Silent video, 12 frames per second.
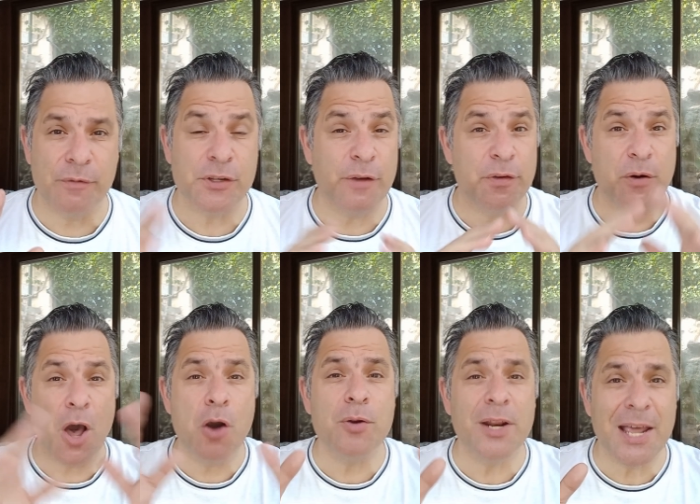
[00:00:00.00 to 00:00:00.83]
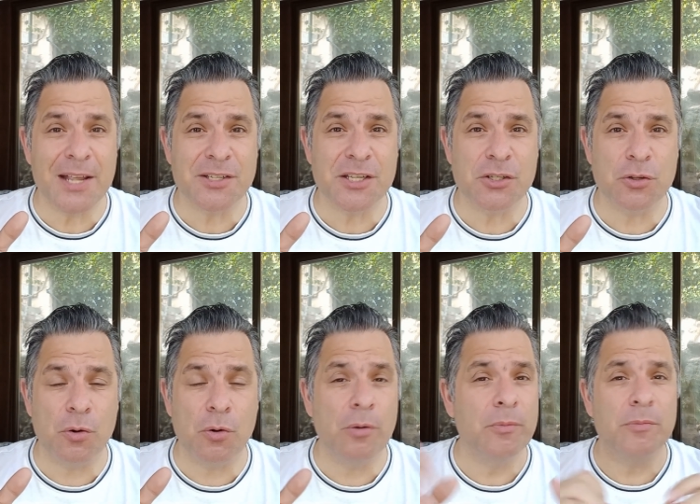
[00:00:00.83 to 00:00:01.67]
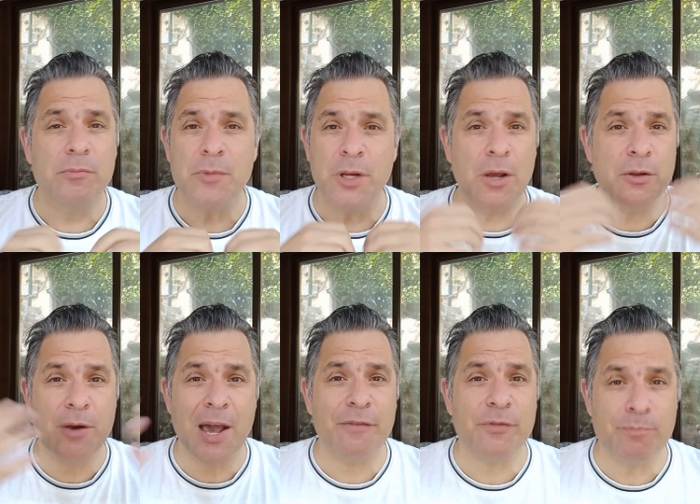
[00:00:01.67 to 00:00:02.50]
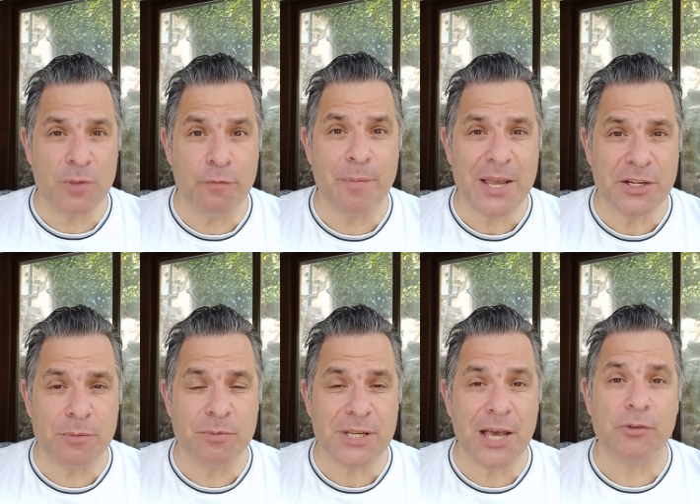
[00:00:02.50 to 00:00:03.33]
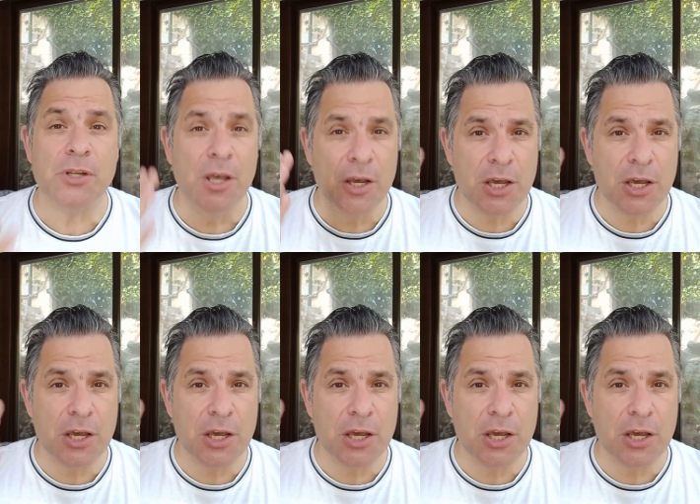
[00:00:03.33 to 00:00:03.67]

So if you own an Etsy store, you've made some sales,